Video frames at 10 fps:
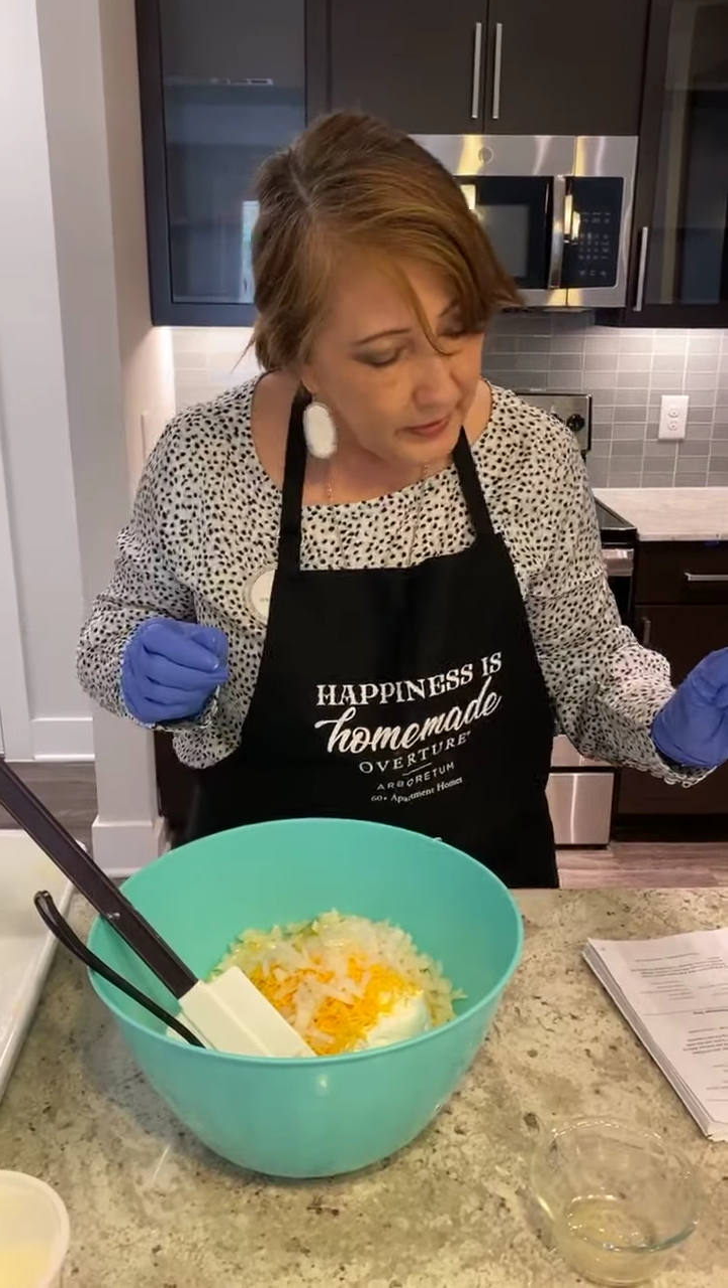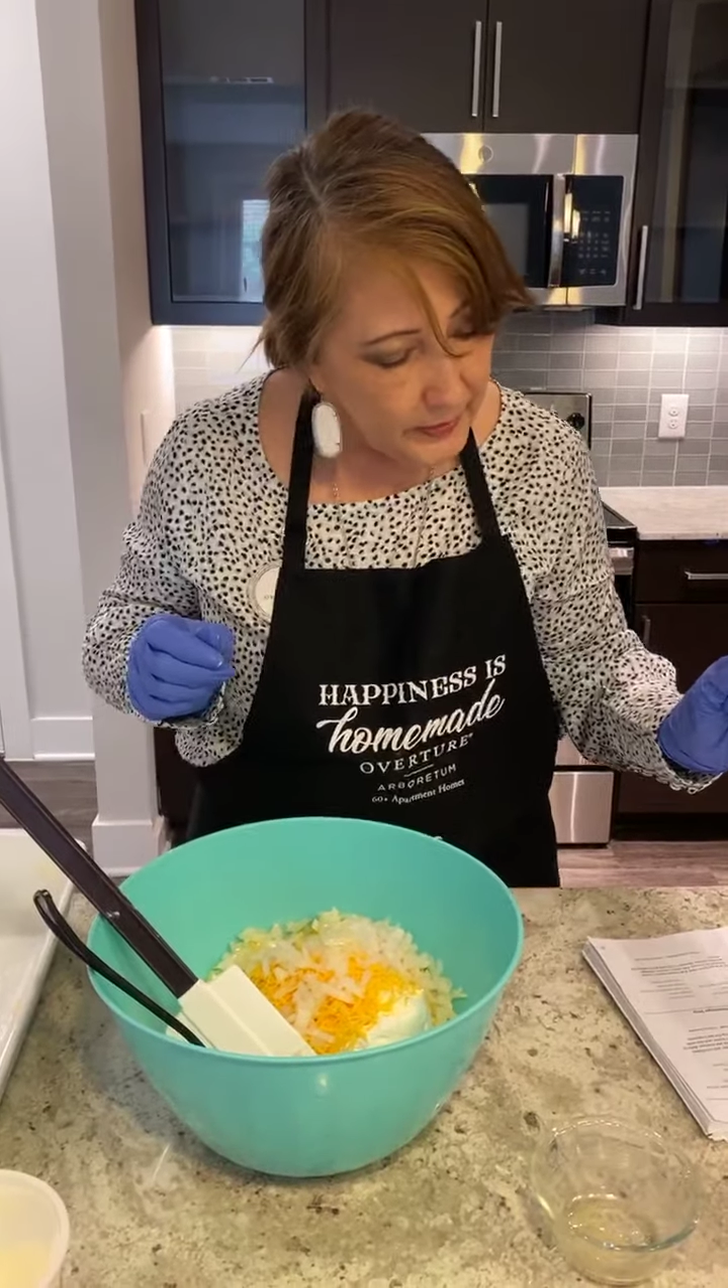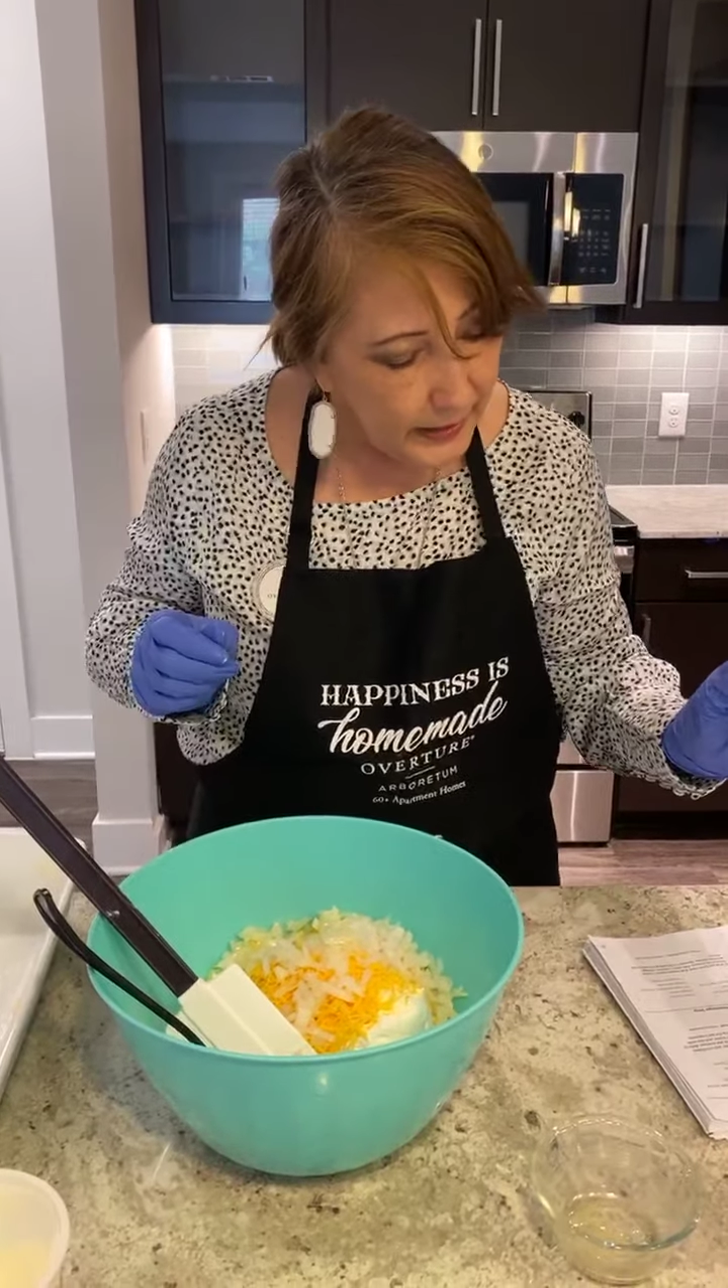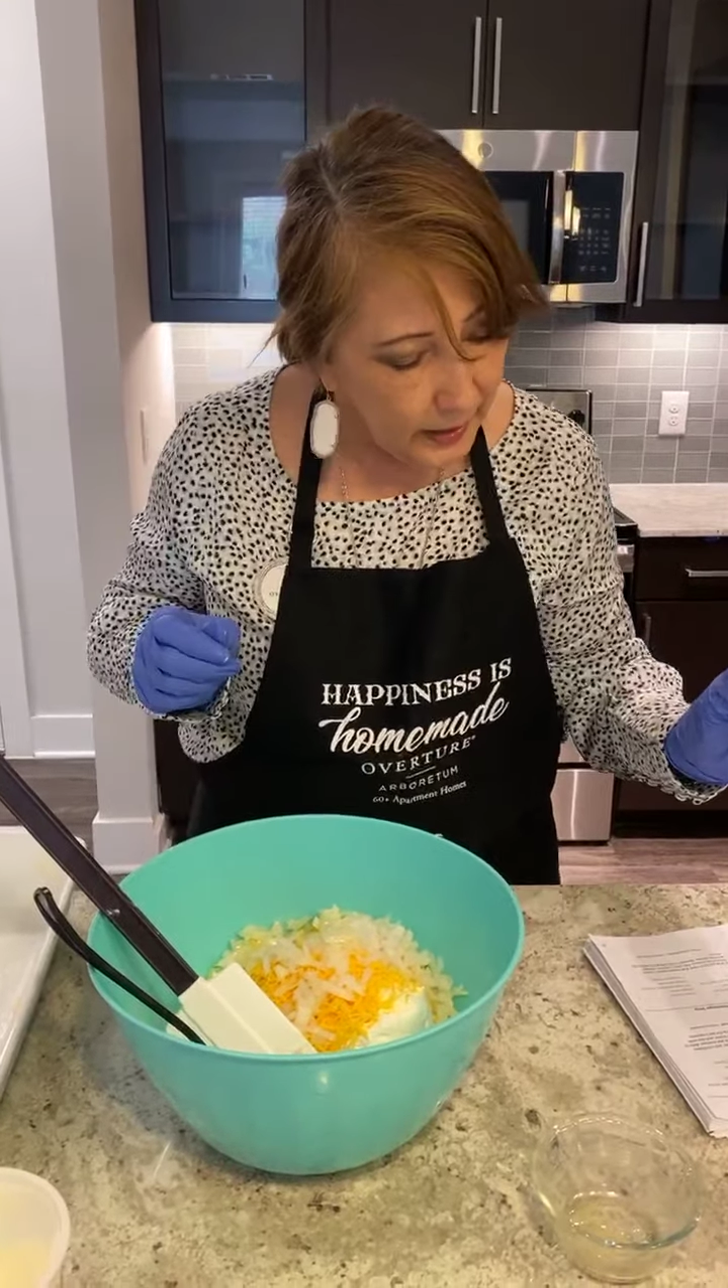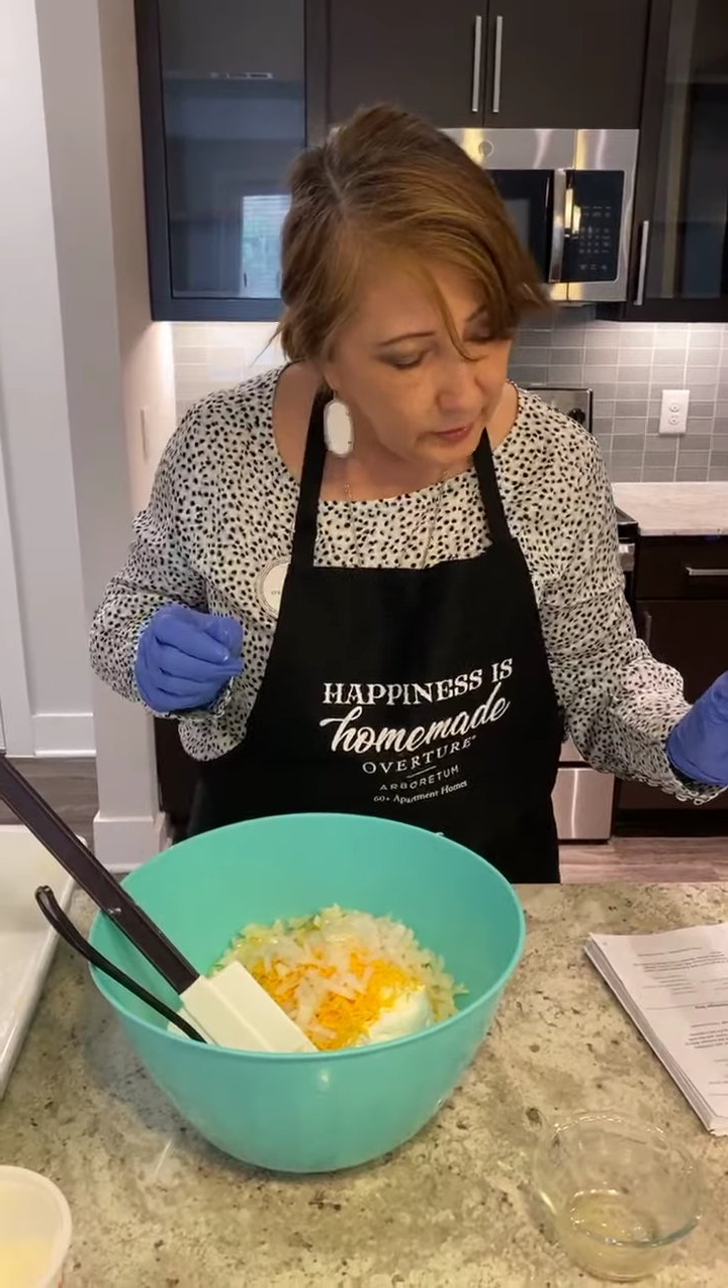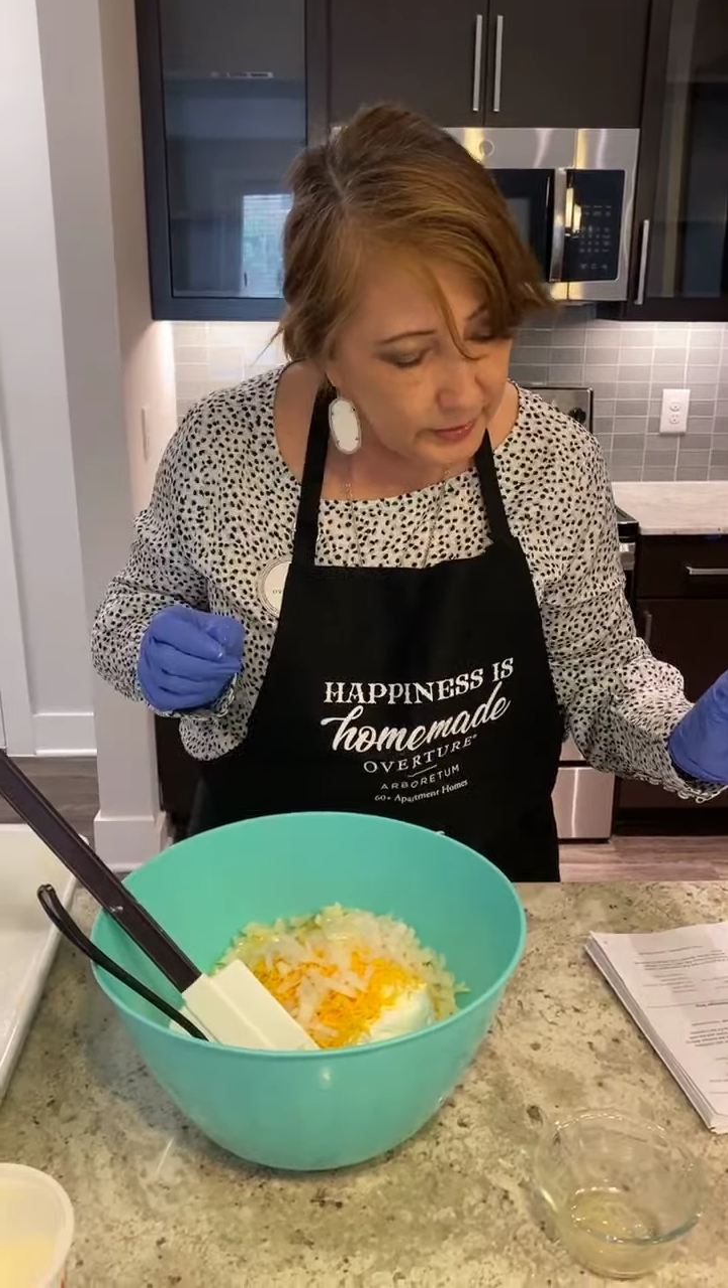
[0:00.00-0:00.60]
then the other